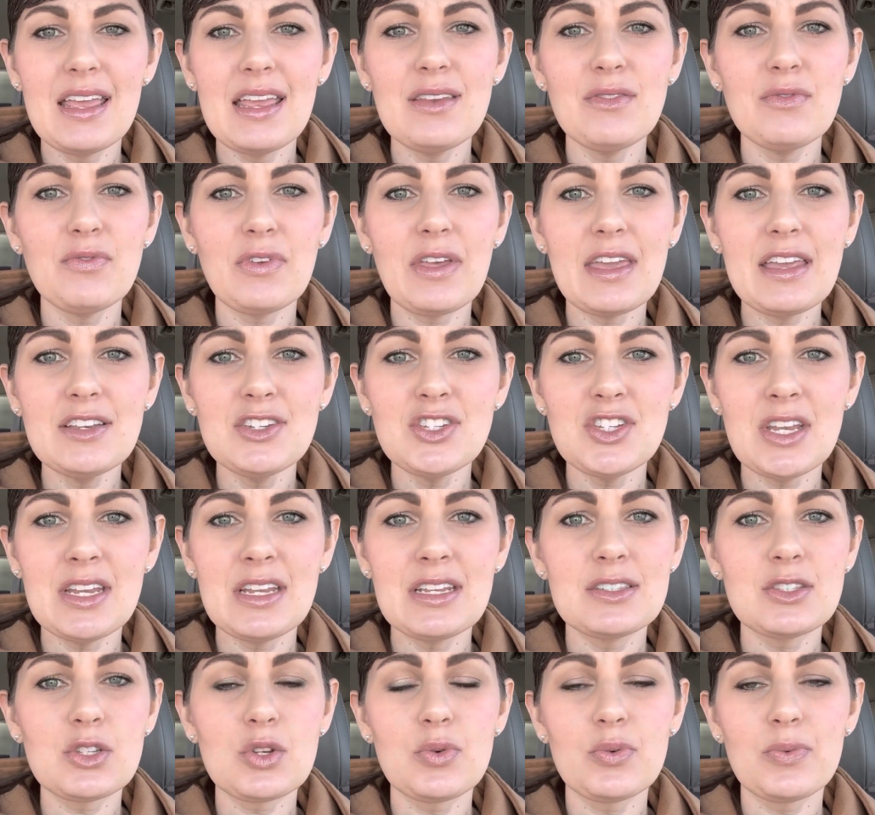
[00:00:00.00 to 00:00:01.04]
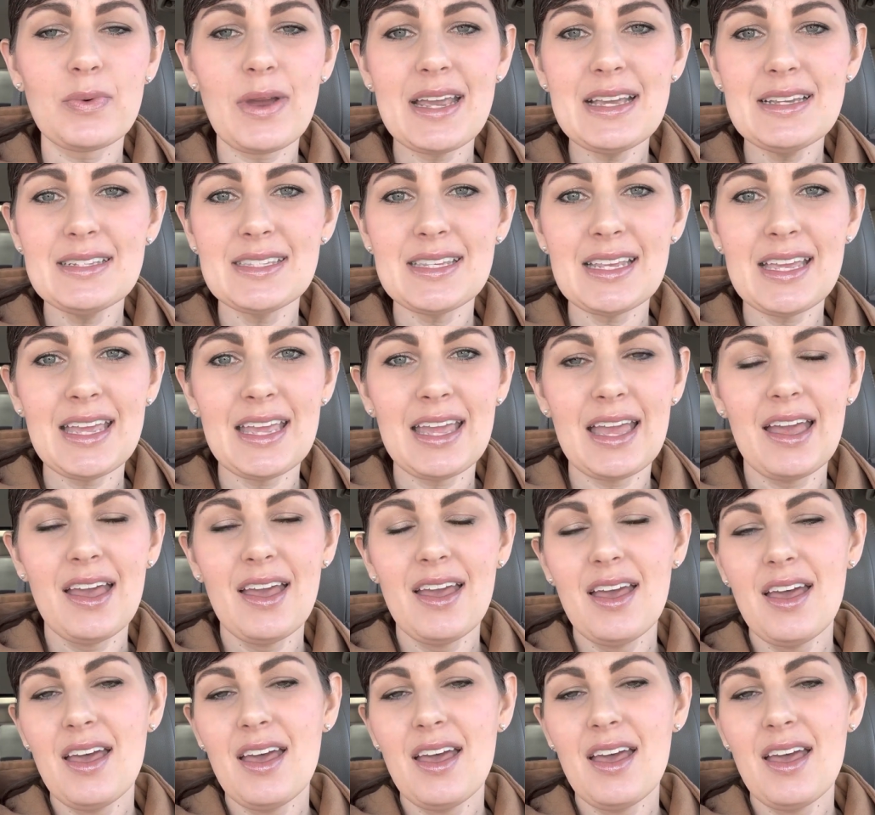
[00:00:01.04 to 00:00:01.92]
Inflation, it's crazy.